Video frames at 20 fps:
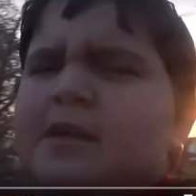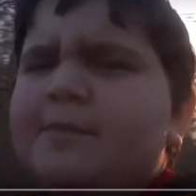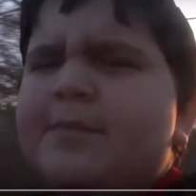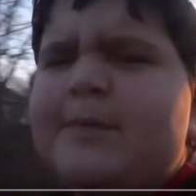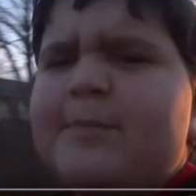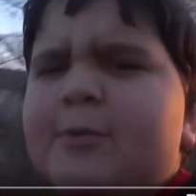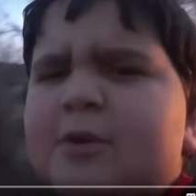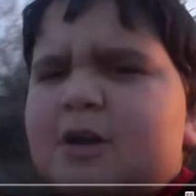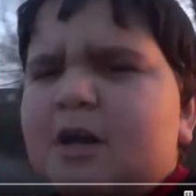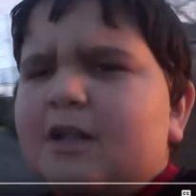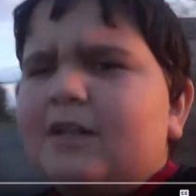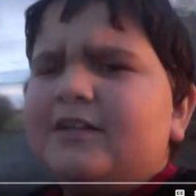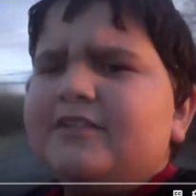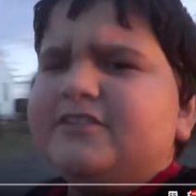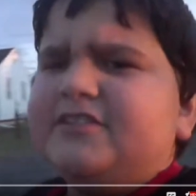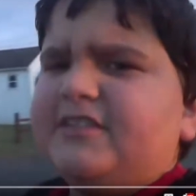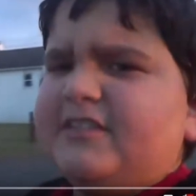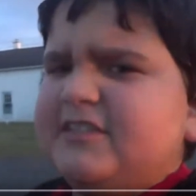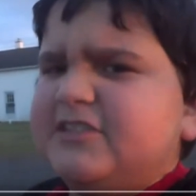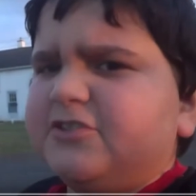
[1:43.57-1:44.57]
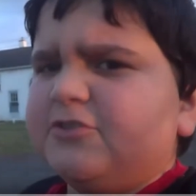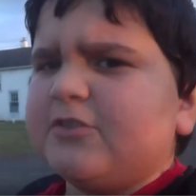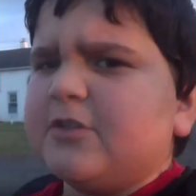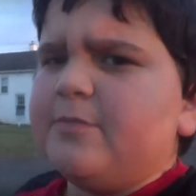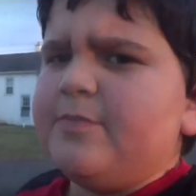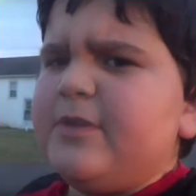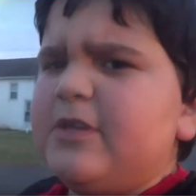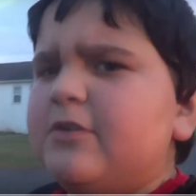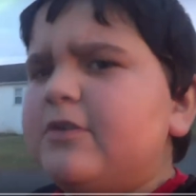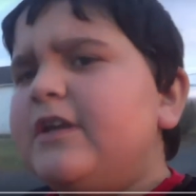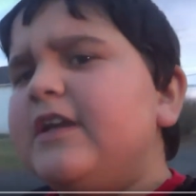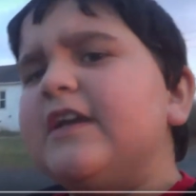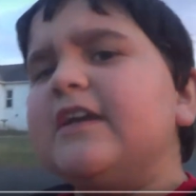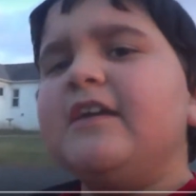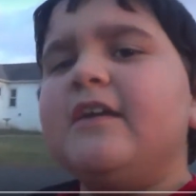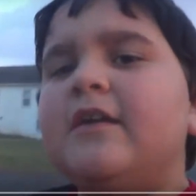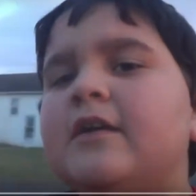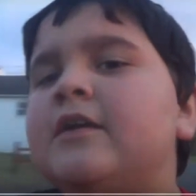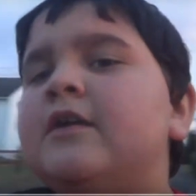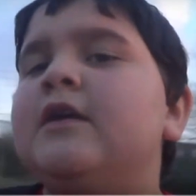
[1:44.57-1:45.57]
people call it
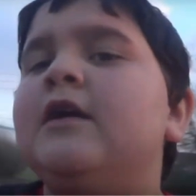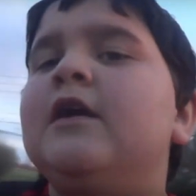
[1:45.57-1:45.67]
distributing,